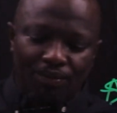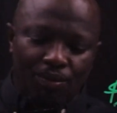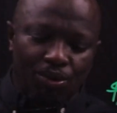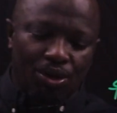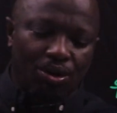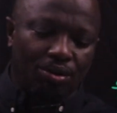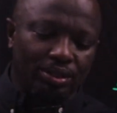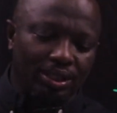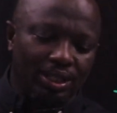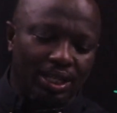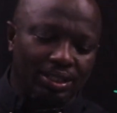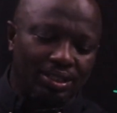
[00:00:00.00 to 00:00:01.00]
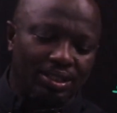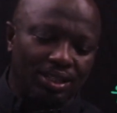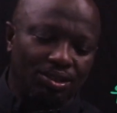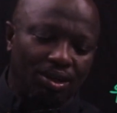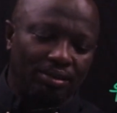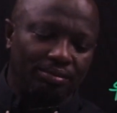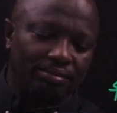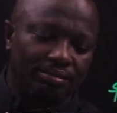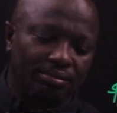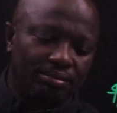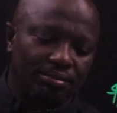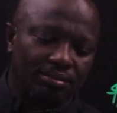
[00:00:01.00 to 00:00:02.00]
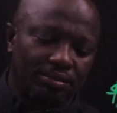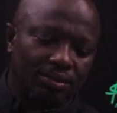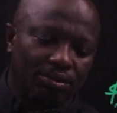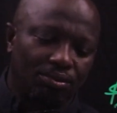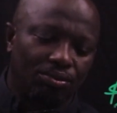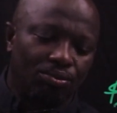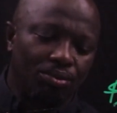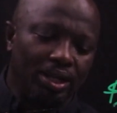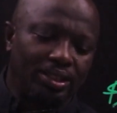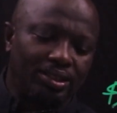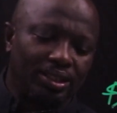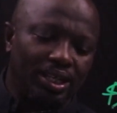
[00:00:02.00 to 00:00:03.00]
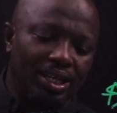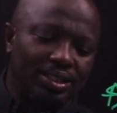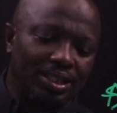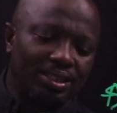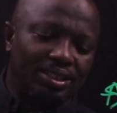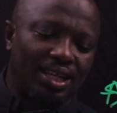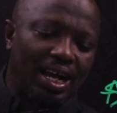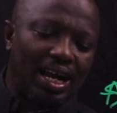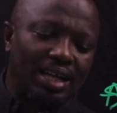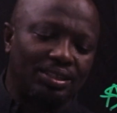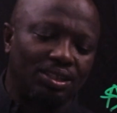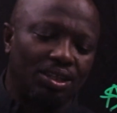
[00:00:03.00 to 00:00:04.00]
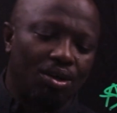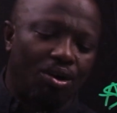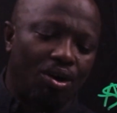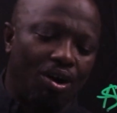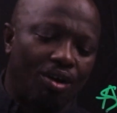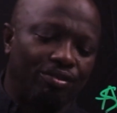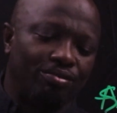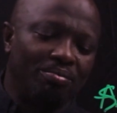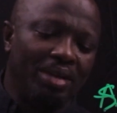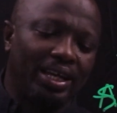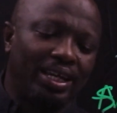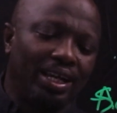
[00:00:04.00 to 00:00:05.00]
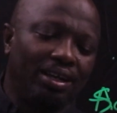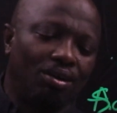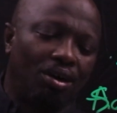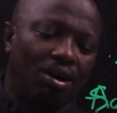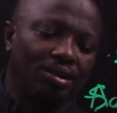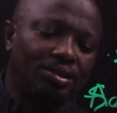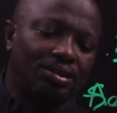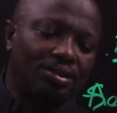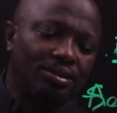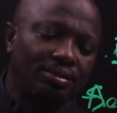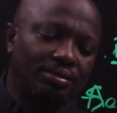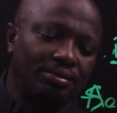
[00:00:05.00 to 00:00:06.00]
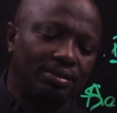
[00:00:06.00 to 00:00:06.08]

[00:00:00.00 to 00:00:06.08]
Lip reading: what we call the legislature, which is in charge of making laws,